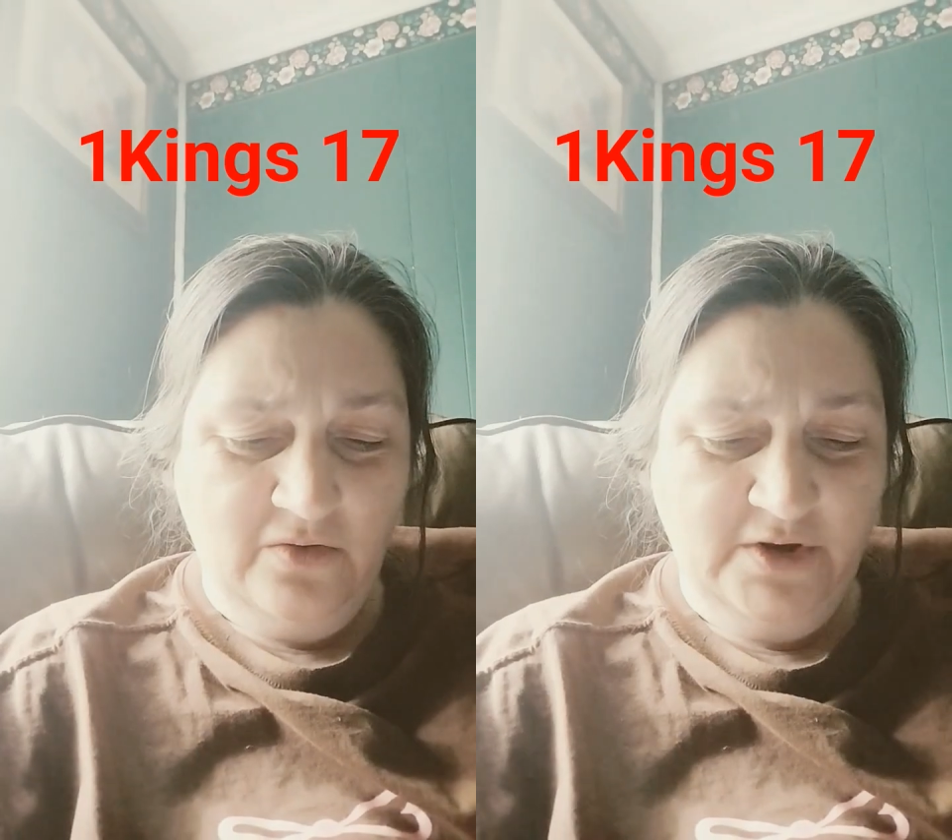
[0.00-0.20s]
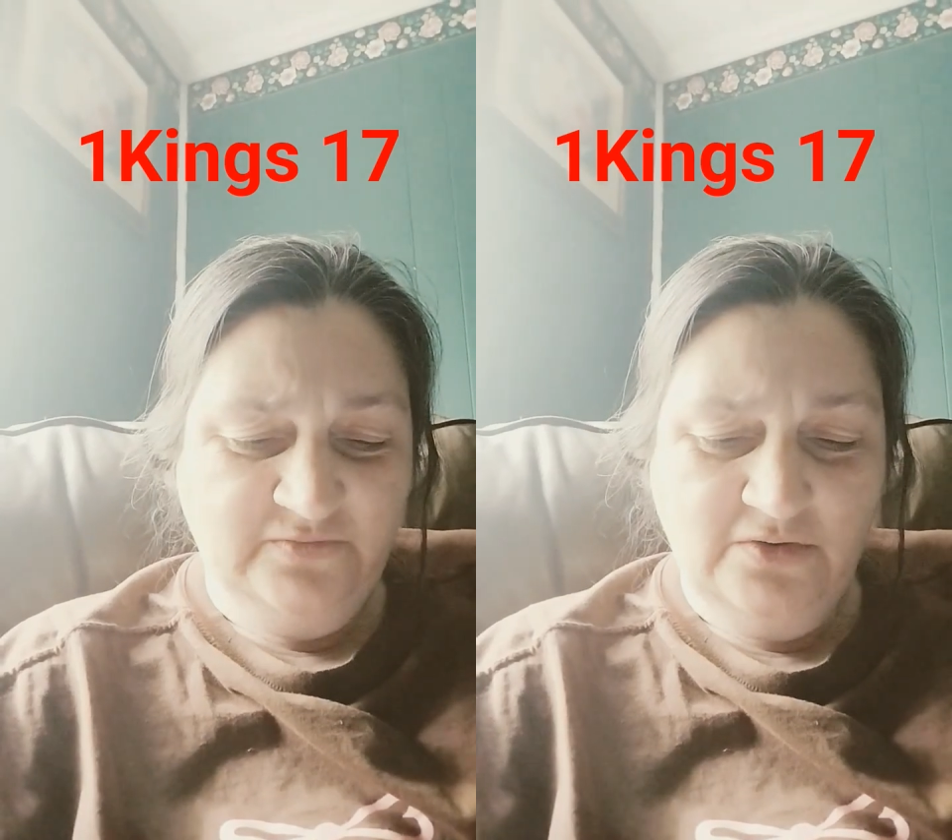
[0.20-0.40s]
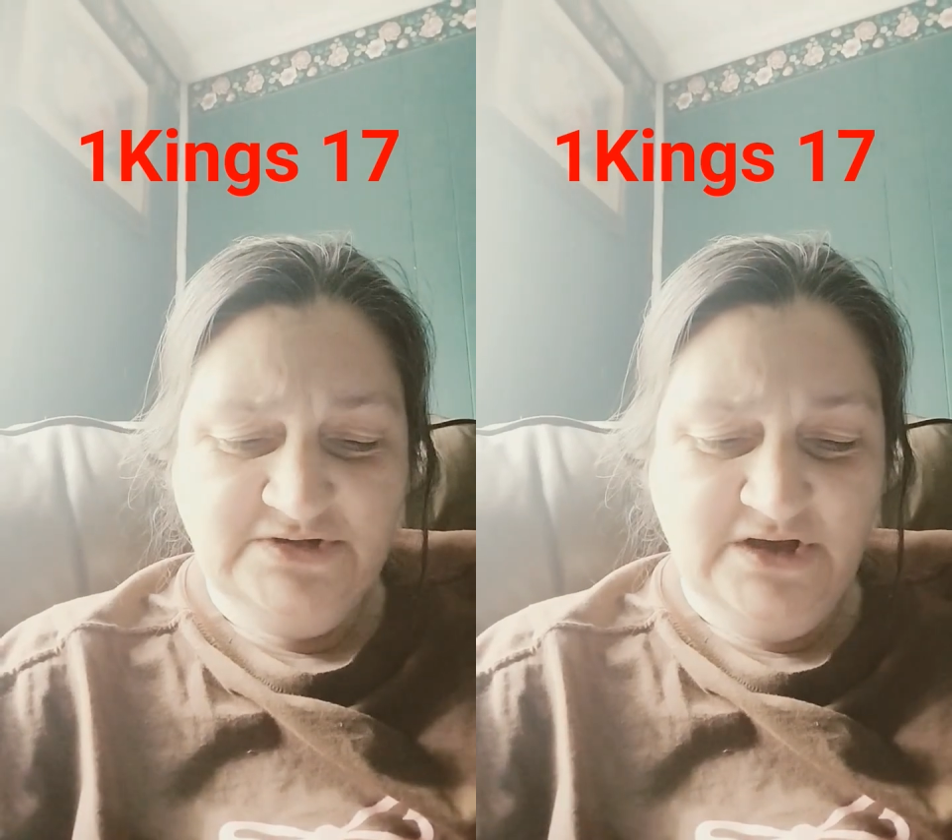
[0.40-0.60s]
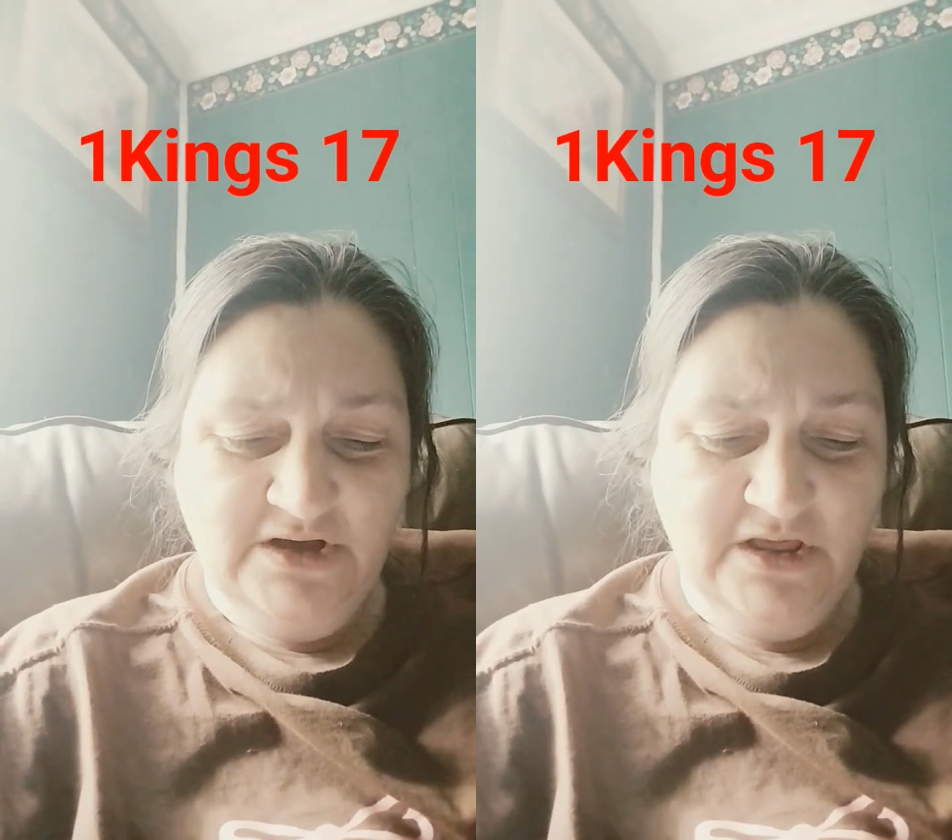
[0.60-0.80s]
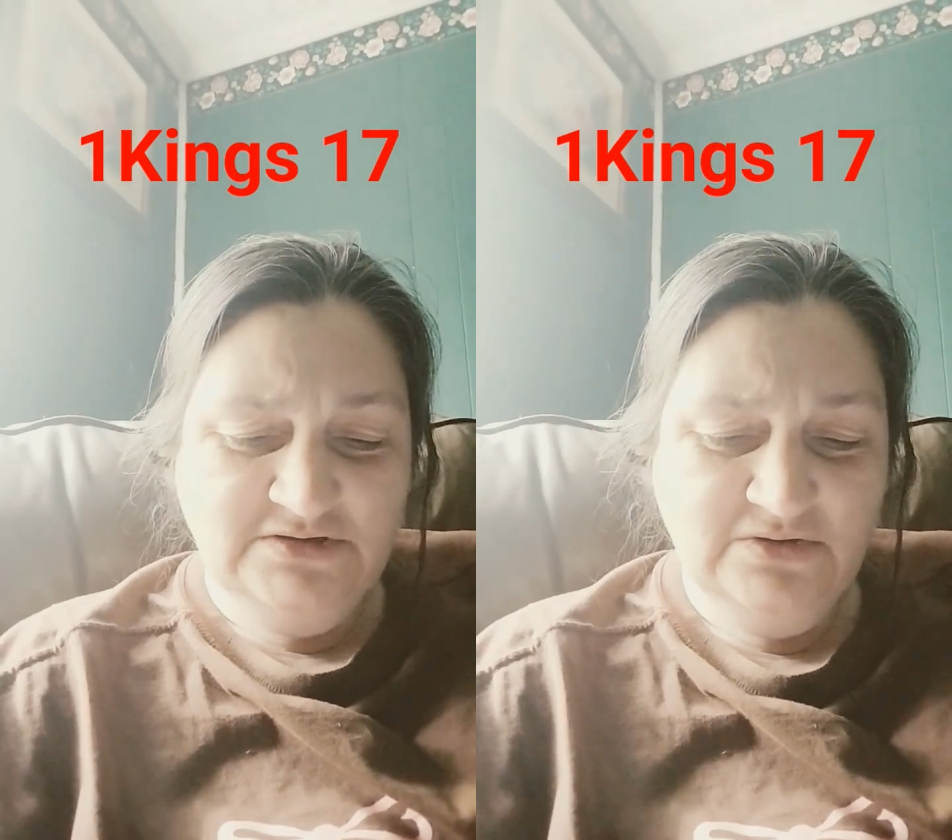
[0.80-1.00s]
which flows
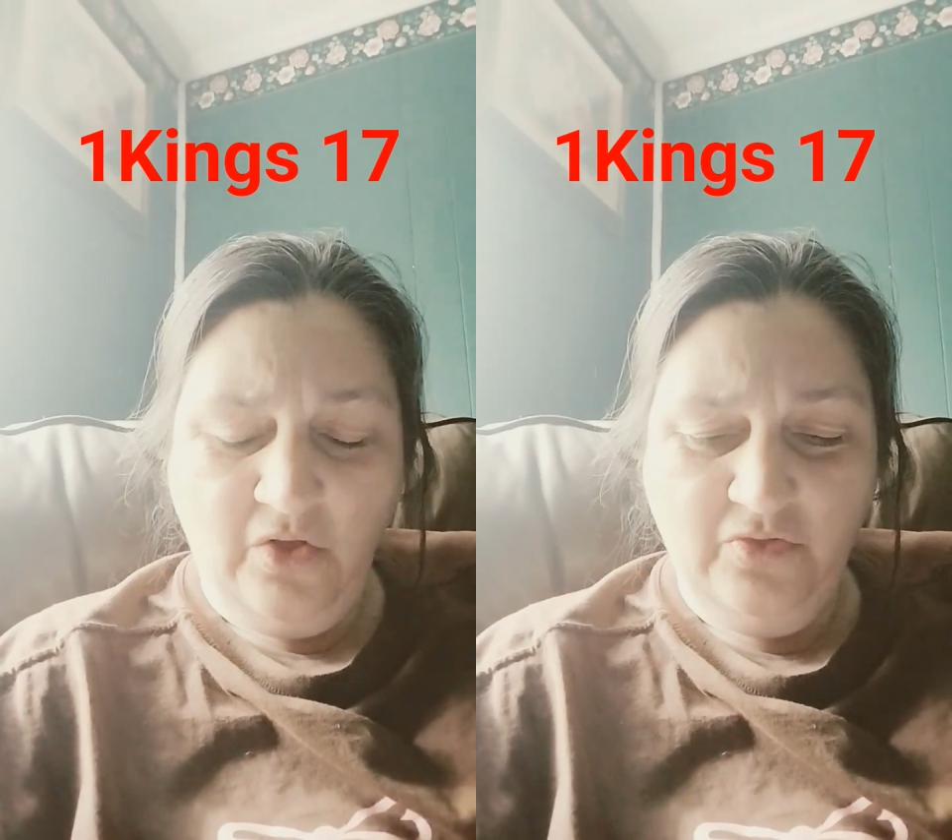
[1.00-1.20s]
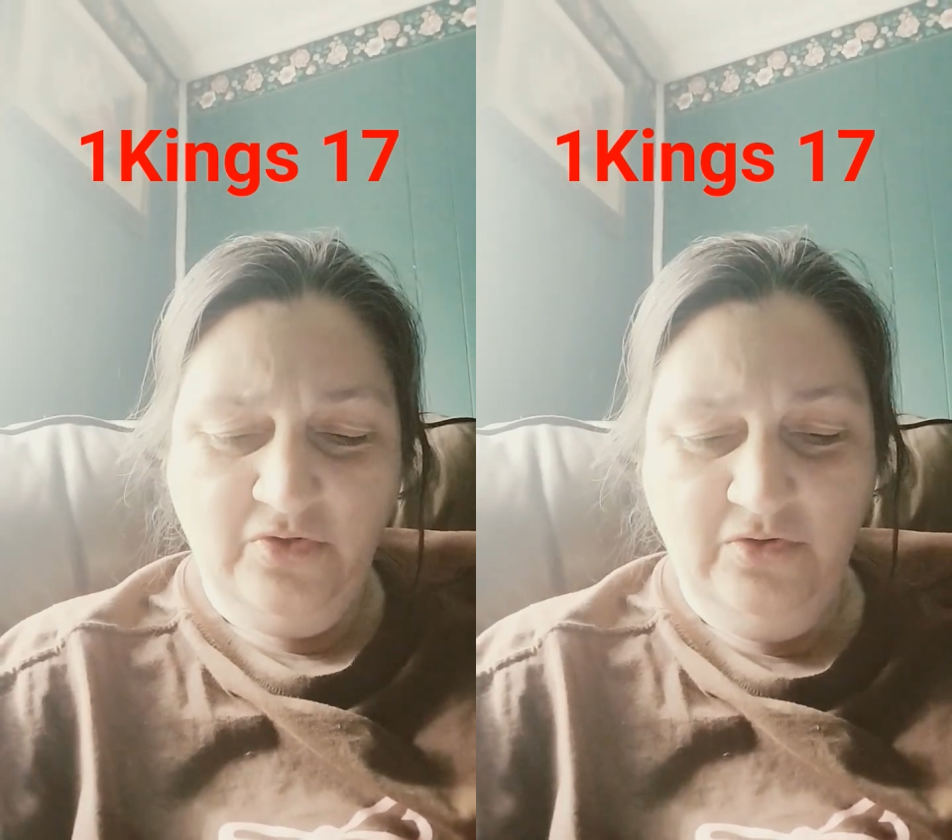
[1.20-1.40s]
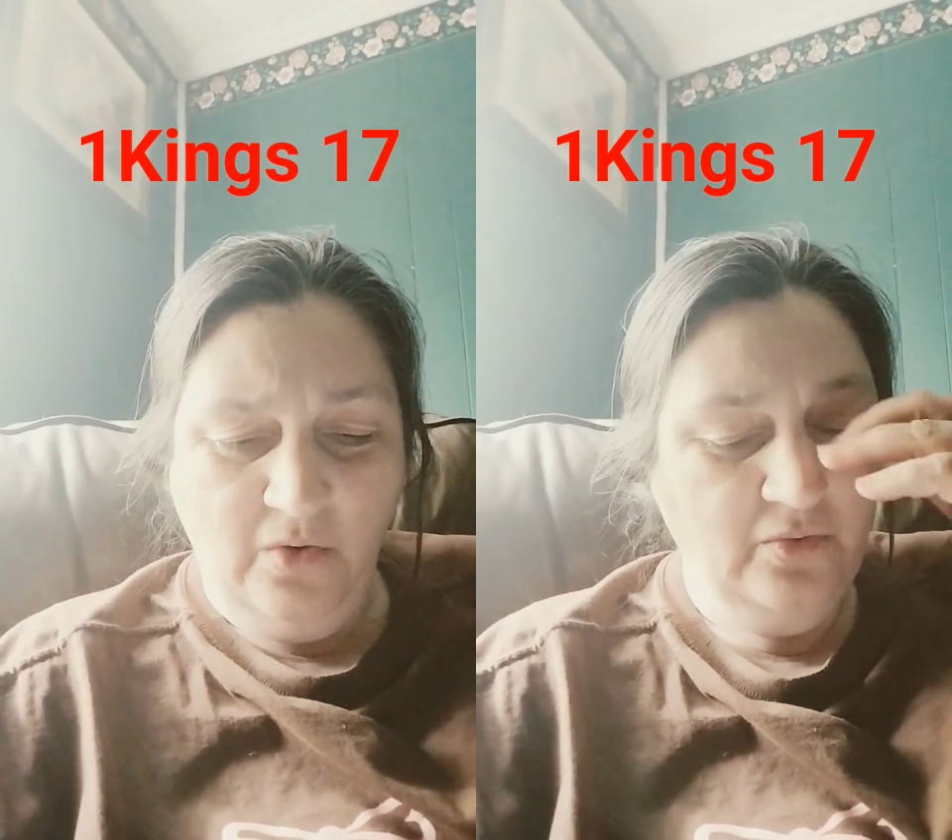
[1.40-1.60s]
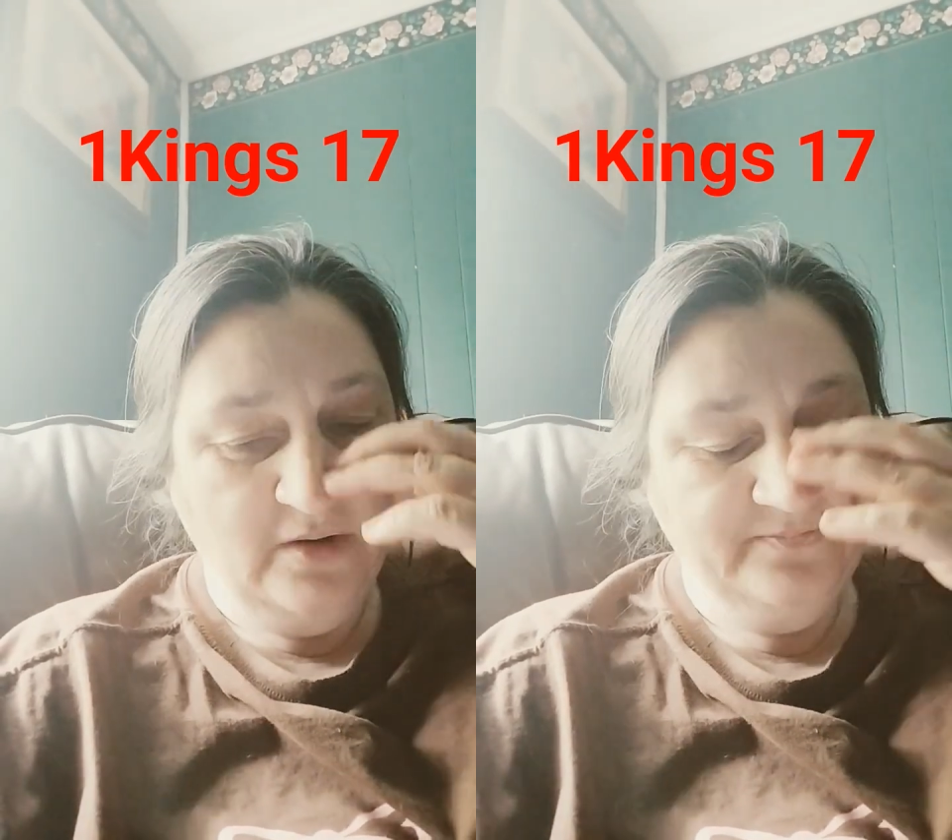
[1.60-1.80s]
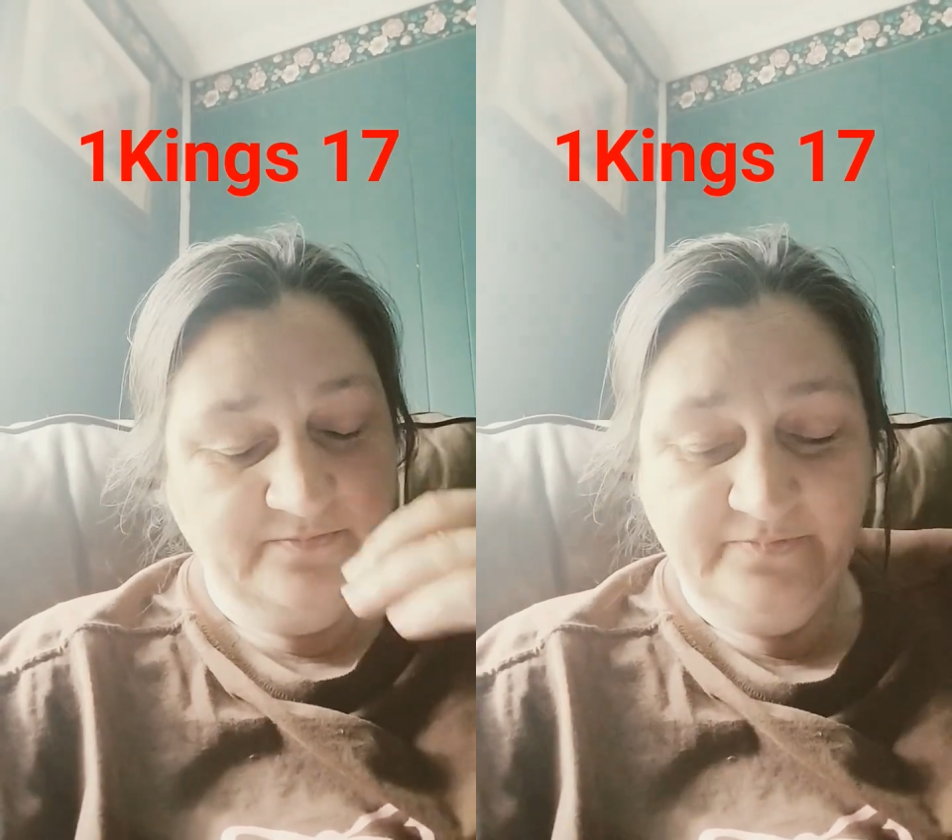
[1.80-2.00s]
into
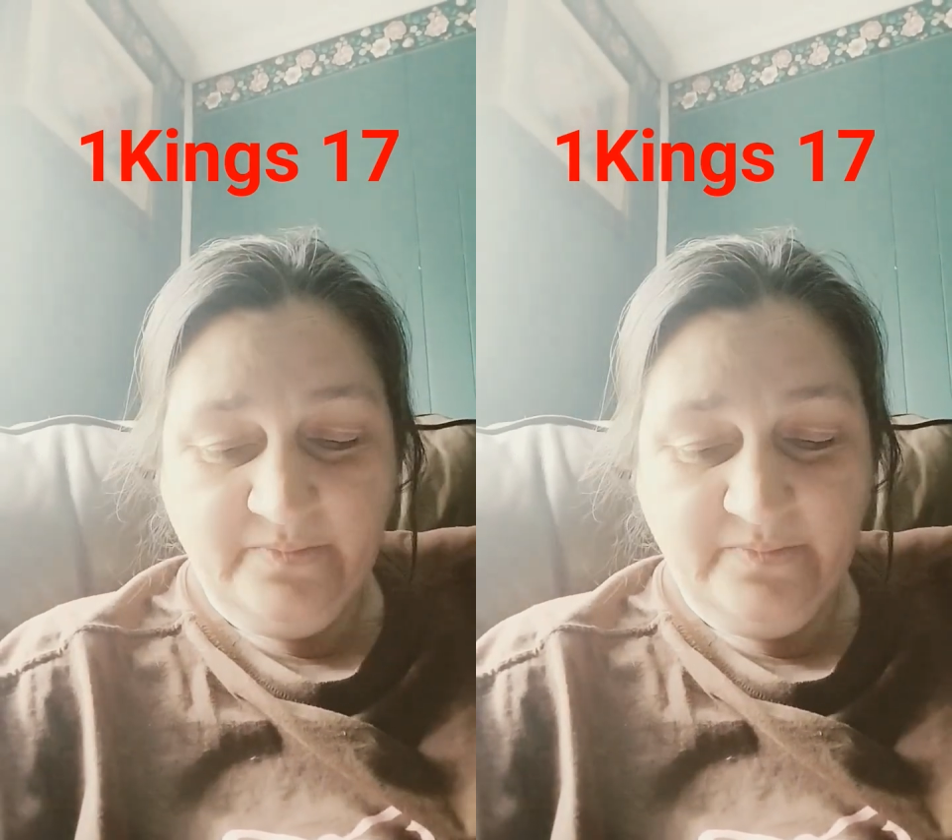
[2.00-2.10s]
Jordan.